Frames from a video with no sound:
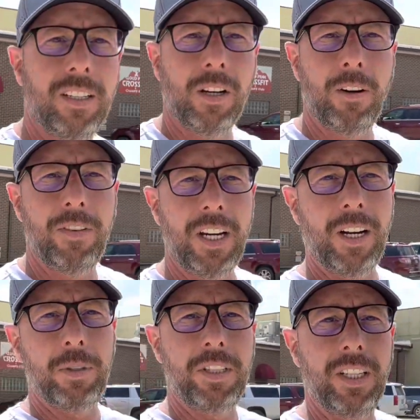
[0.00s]
over here
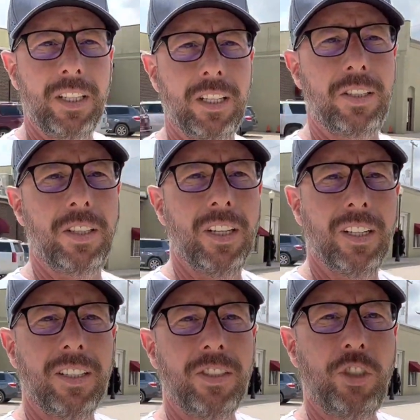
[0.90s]
we see this
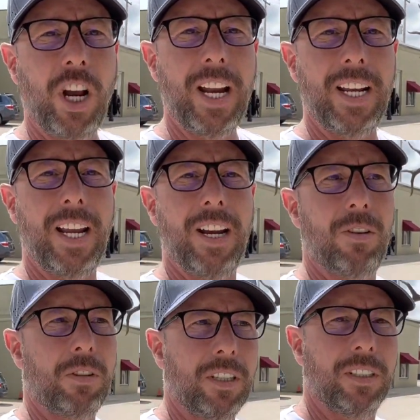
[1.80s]
giant
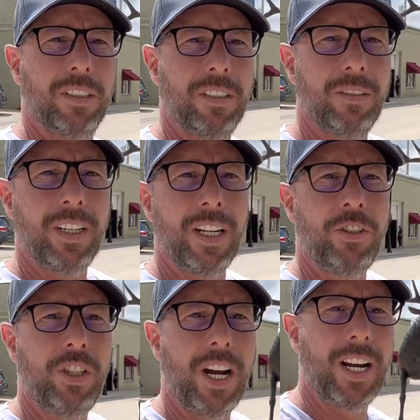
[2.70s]
elk. Got a
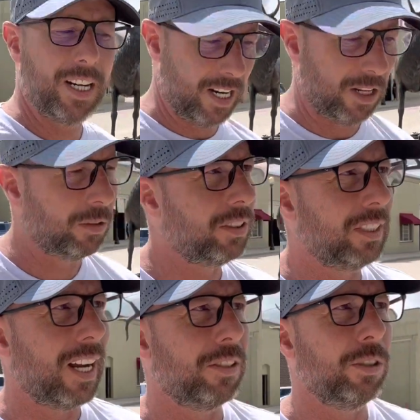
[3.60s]
giant elk
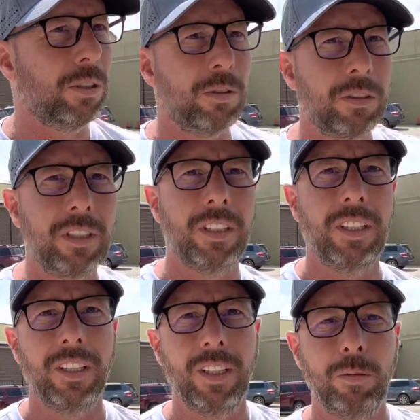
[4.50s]
statue,
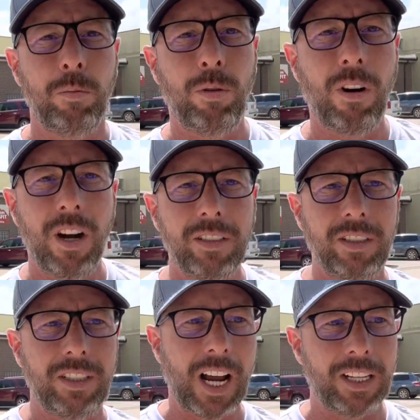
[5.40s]
bronze
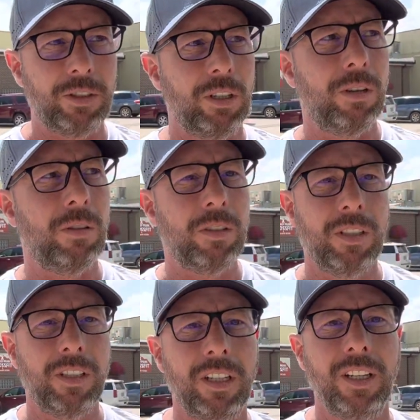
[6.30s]
statue
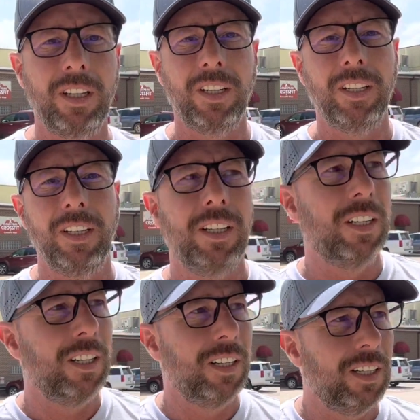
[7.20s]

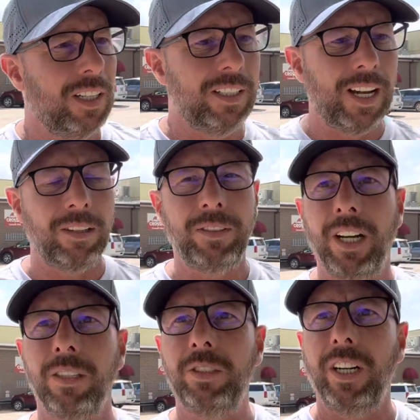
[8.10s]
in
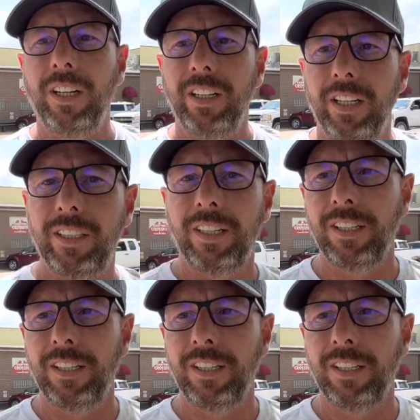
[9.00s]
downtown Sheridan.